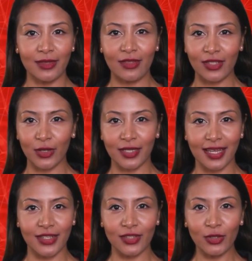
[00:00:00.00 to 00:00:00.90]
Certain
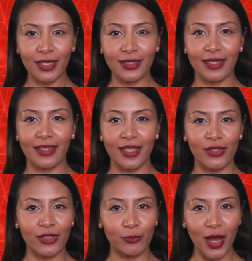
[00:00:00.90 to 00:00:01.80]
industries,
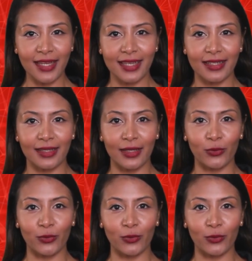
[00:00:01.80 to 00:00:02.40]
such as finance,